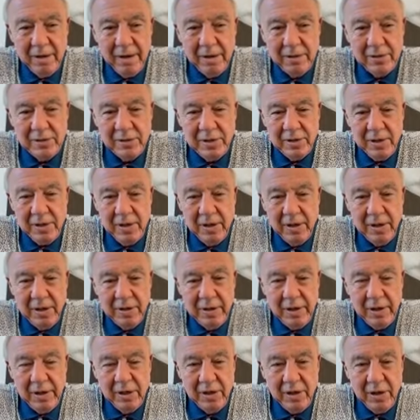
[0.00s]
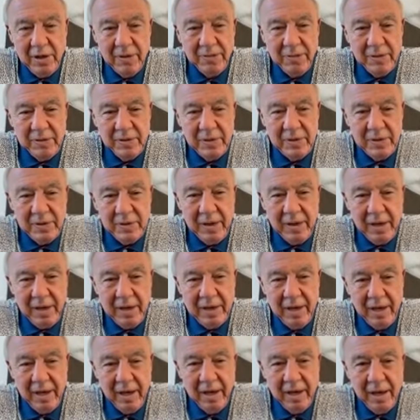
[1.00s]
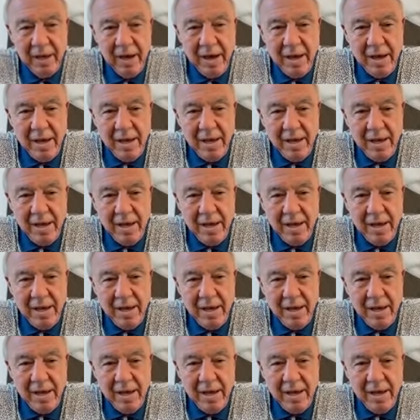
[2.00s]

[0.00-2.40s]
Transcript: I'll see you on the 11th. Take care.